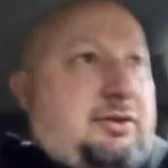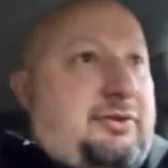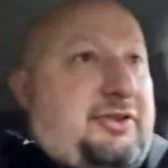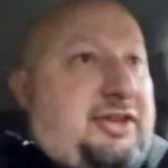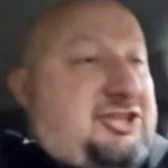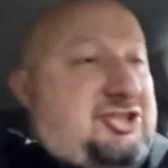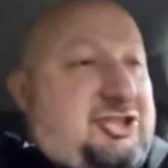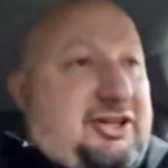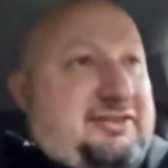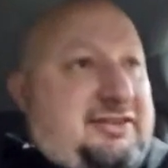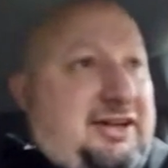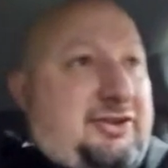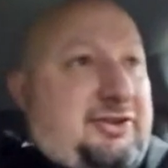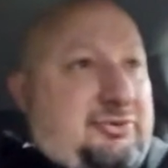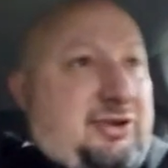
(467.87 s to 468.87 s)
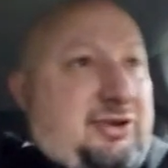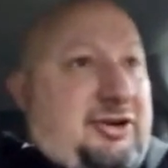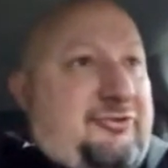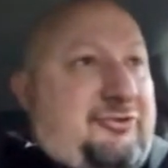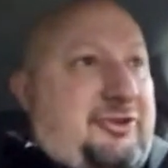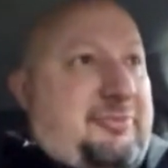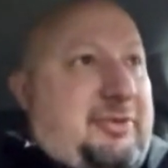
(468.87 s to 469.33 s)
they shut down the run
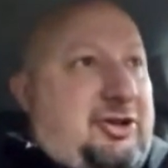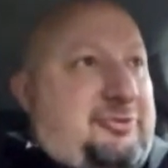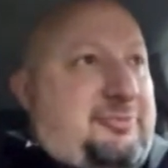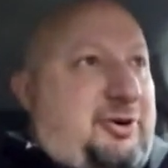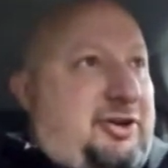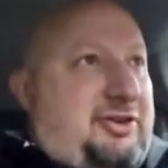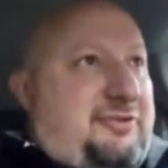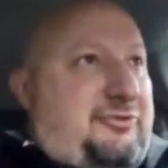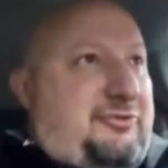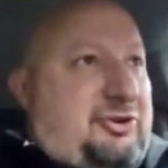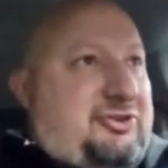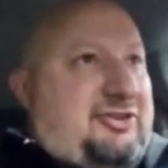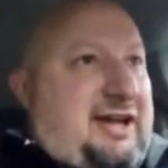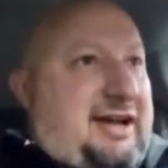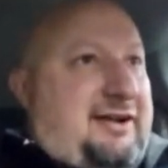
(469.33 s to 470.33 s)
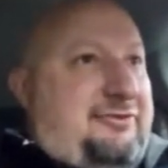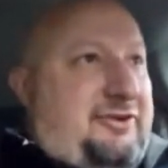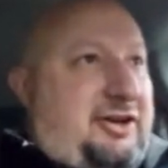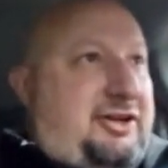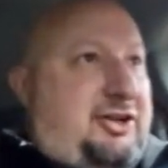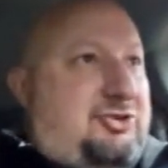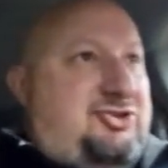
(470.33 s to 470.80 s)
for the most part in the first half.
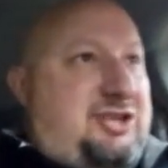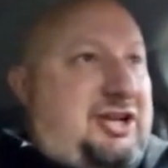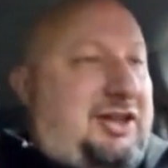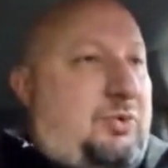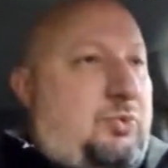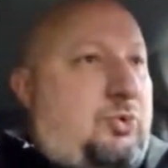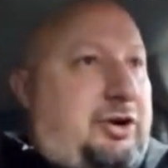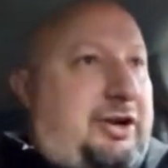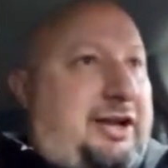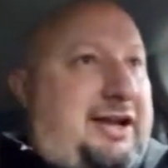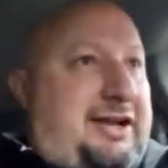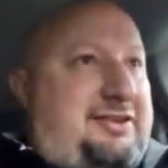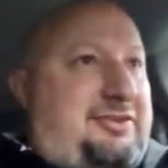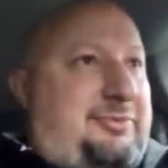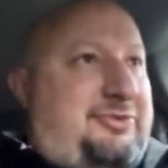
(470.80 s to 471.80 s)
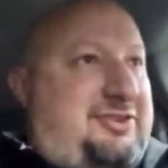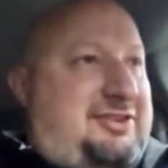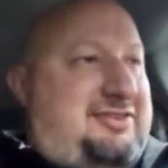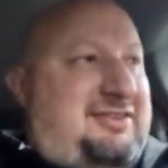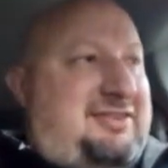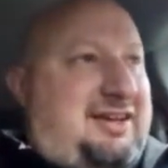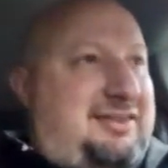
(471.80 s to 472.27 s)
I know Jaylen Warren had some
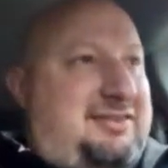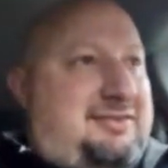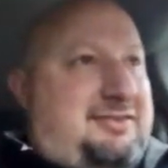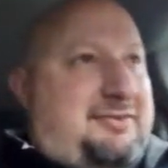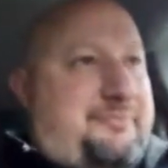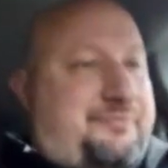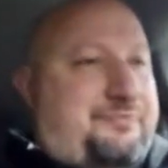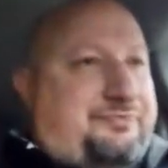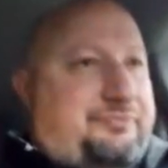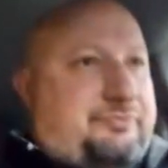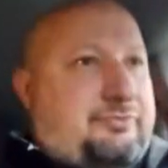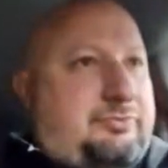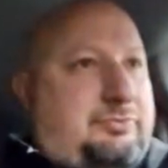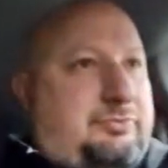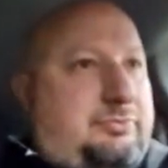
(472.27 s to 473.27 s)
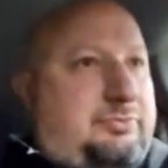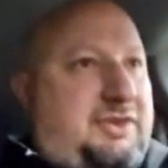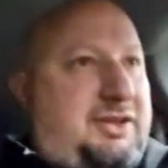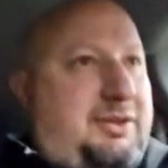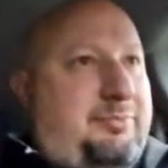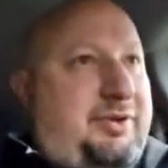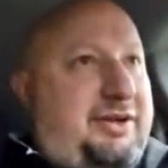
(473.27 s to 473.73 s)
success,
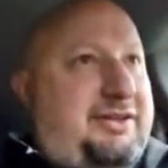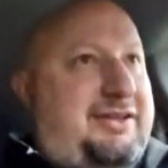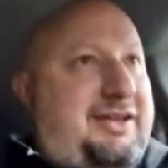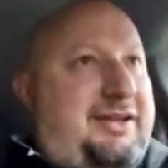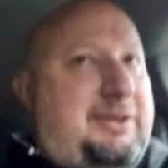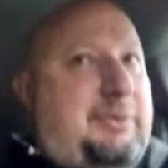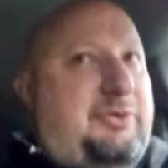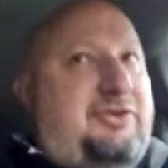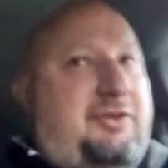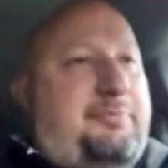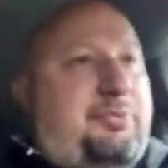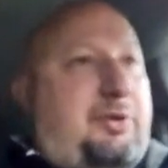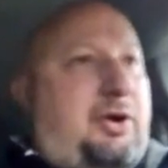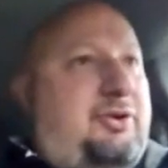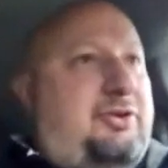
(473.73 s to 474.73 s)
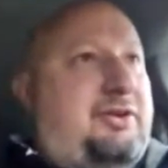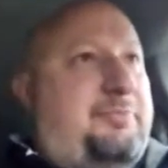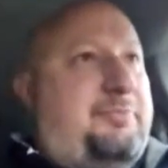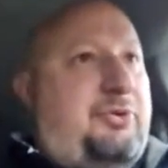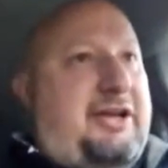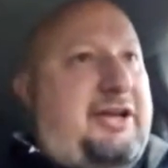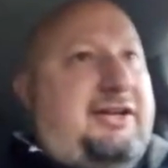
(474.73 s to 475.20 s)
but again, it was a broken
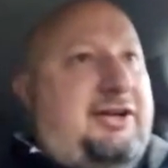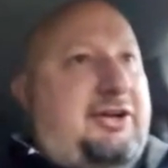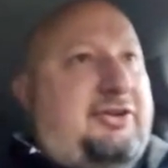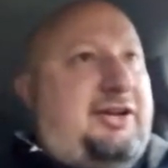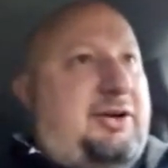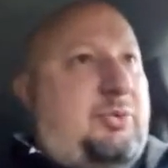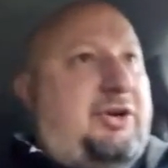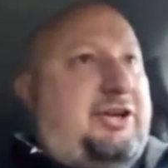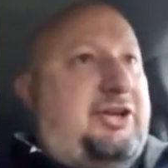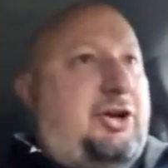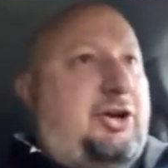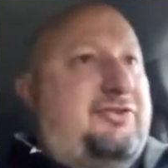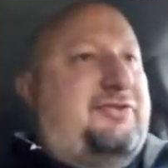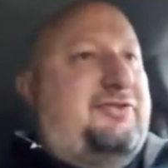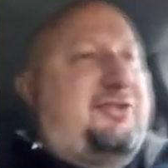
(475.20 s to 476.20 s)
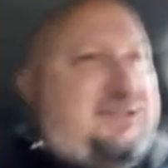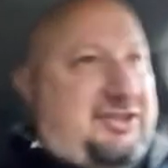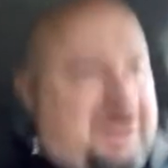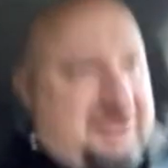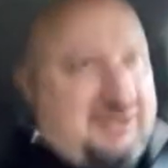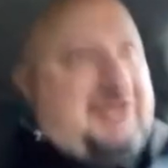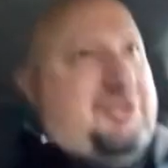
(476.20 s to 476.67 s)
play here and there where he goes for
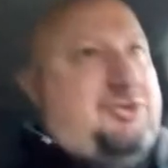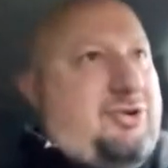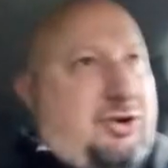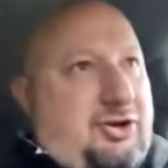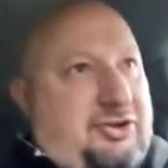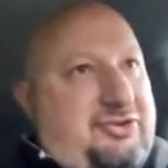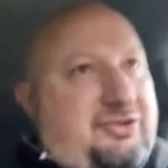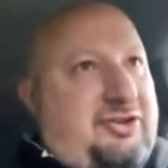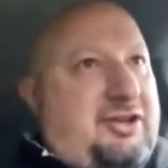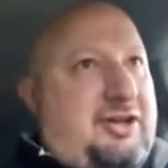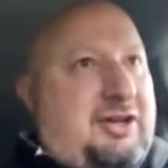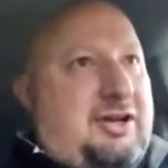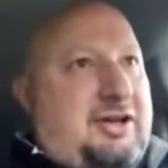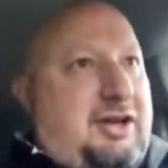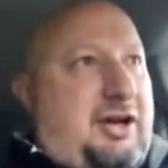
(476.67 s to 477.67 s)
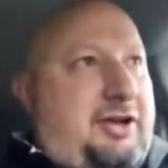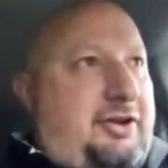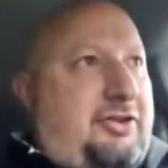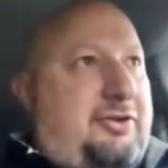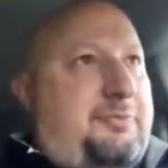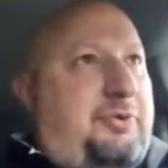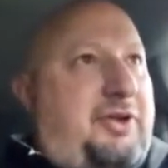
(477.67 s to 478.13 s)
16 yards.
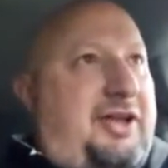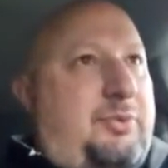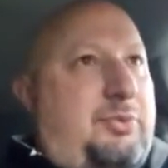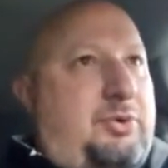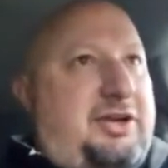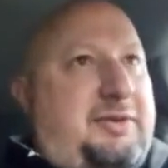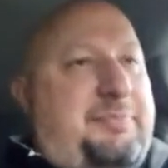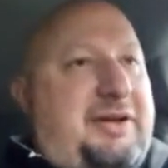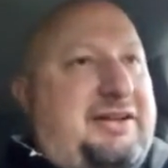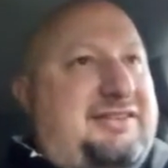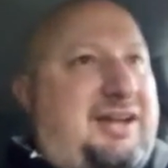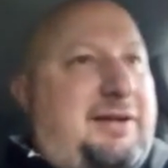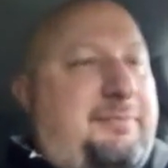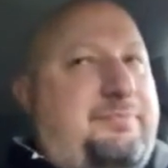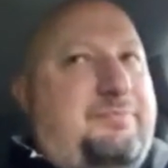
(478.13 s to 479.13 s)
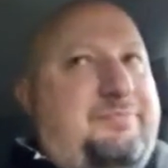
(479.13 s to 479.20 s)
Another play where he picked up,